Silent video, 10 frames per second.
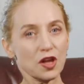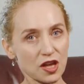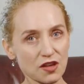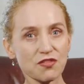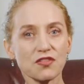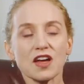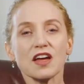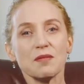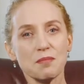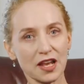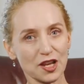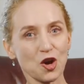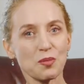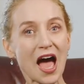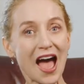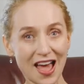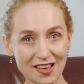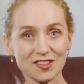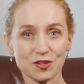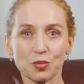If melanoma
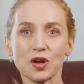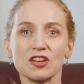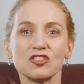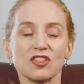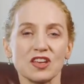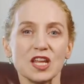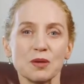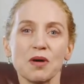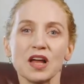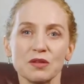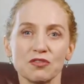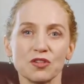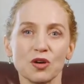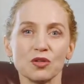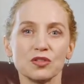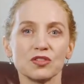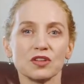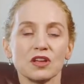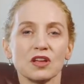has spread to the nearby lymph nodes,